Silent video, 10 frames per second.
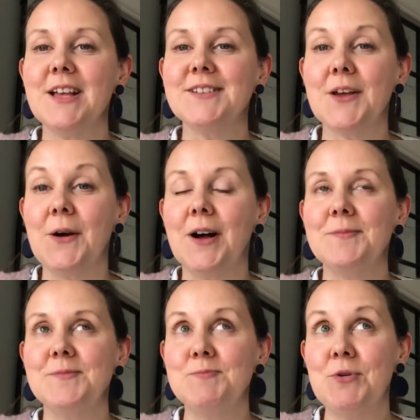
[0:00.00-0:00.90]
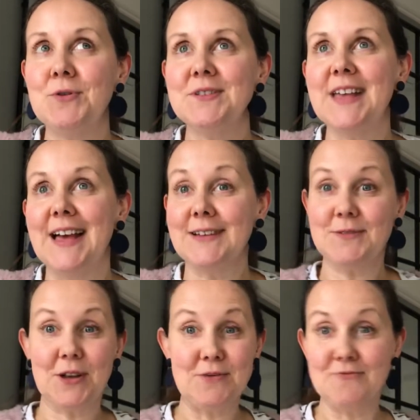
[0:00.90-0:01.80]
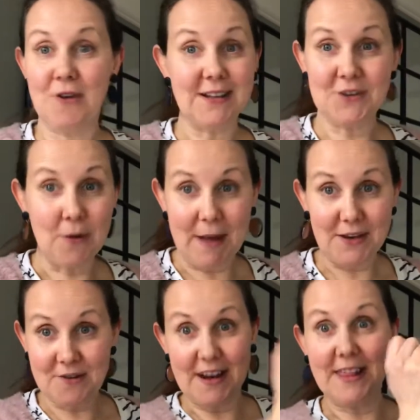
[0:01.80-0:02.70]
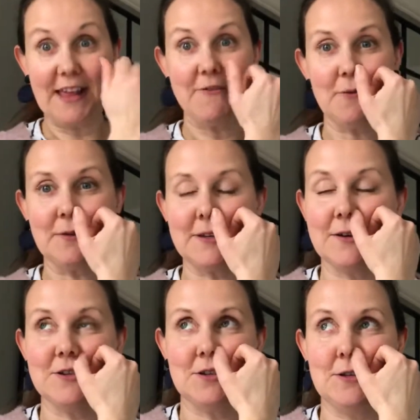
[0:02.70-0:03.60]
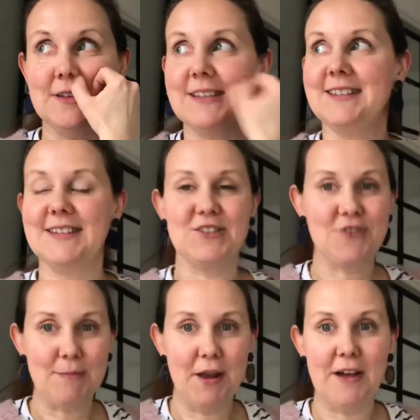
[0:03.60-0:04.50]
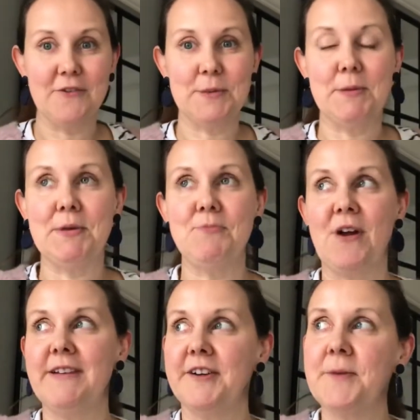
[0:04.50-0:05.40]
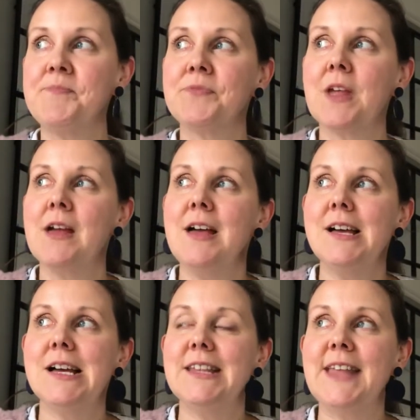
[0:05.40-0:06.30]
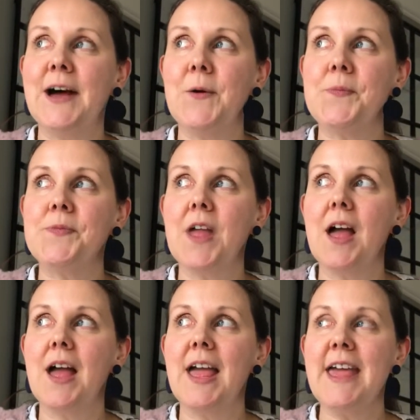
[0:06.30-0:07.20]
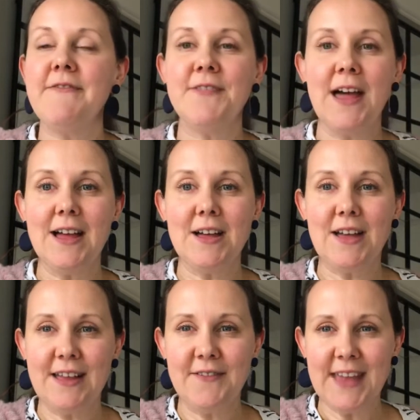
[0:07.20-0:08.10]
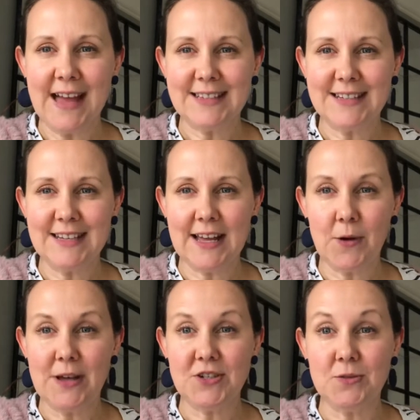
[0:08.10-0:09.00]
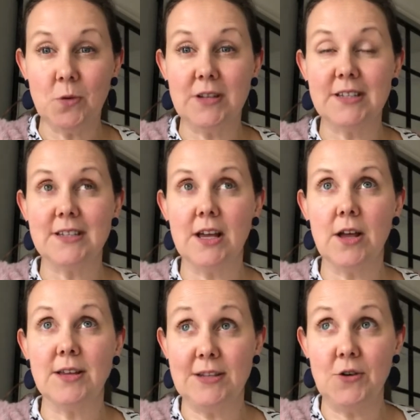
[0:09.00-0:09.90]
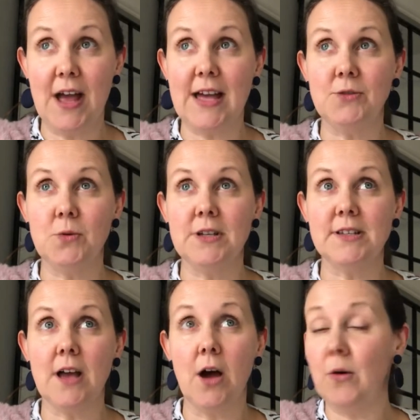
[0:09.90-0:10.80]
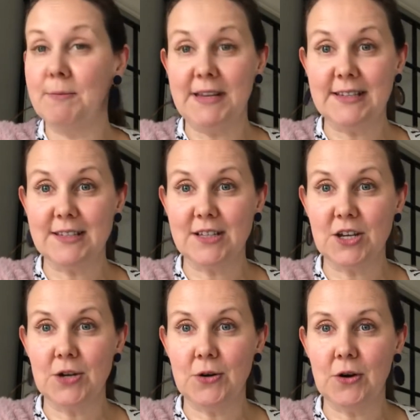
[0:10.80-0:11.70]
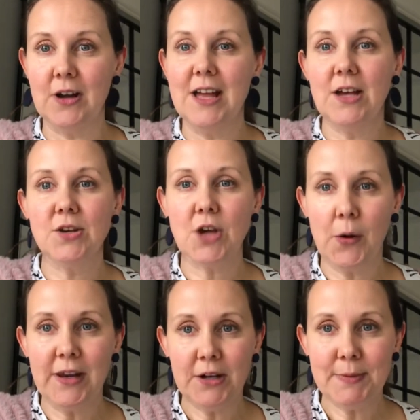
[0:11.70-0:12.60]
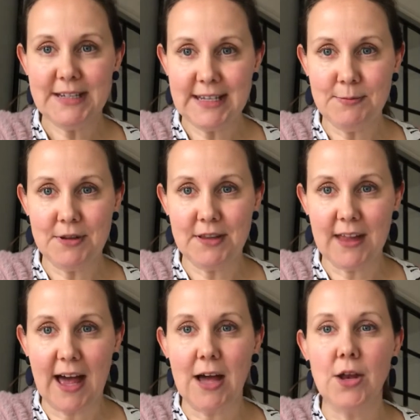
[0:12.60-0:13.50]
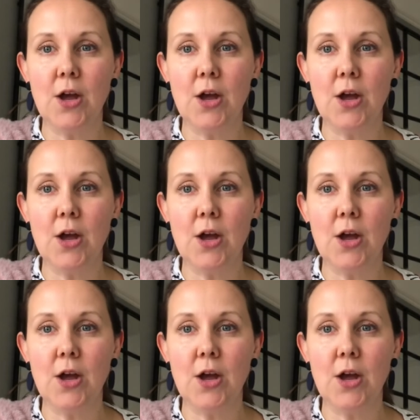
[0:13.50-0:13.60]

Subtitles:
so I'll pause there, so write a comment or anything if you want to. I should do this as an Instagram Live and I'm a bit braver. Now, if the answer to that question was, in your head, was, oh, it means it's secure, go a little bit deeper than that.